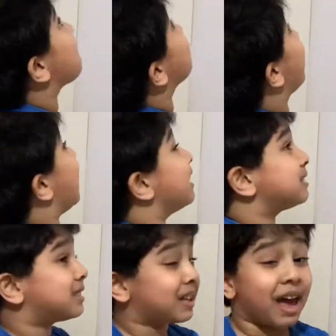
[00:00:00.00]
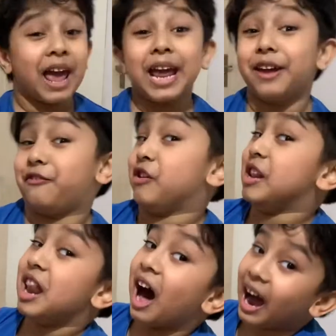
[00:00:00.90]
First, if you
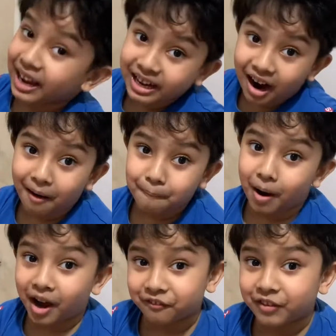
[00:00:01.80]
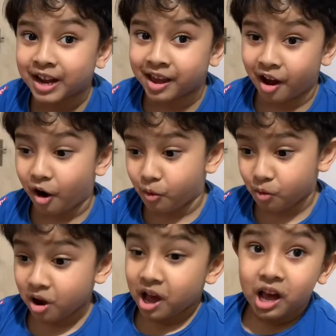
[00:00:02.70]
like my video,
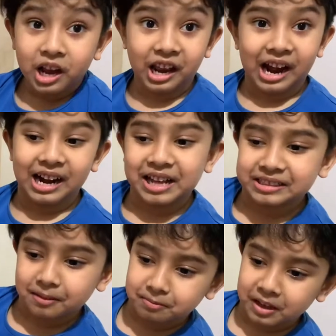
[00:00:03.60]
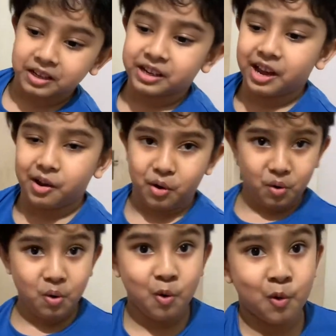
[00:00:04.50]
learning something new,